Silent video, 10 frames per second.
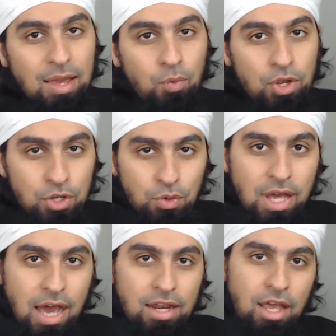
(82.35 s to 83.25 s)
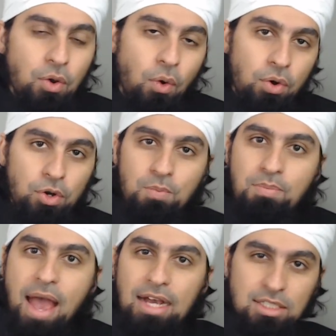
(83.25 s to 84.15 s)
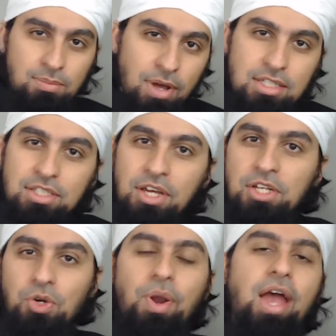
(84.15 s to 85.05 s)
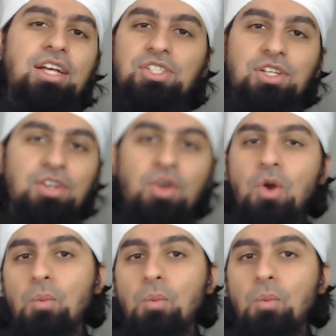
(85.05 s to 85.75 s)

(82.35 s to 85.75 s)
We do that in order to maximize the interaction